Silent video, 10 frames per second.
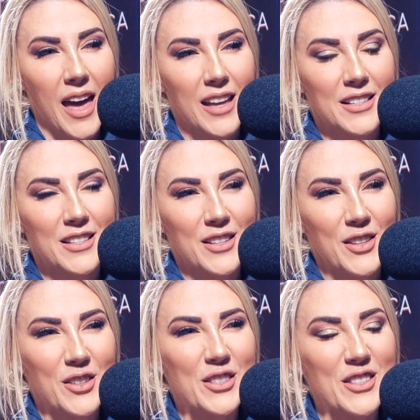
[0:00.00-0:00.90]
And
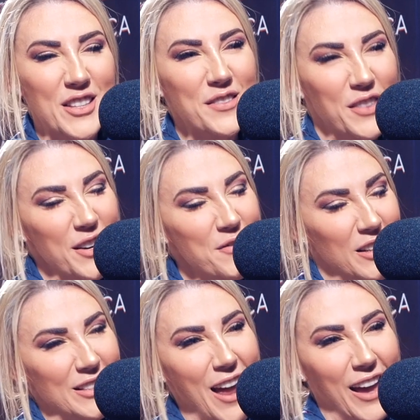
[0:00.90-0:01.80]
you seem very
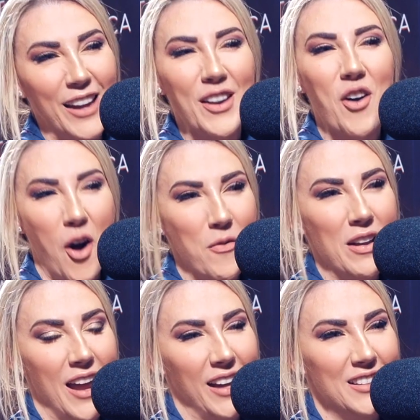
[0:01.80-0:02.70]
much like an
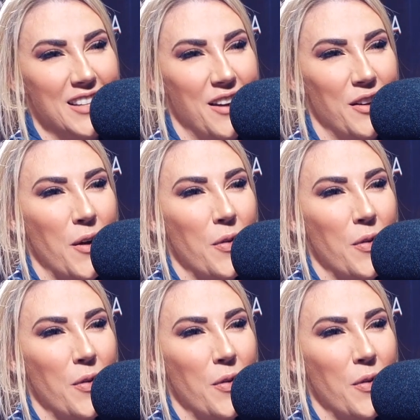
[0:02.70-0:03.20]
accommodator,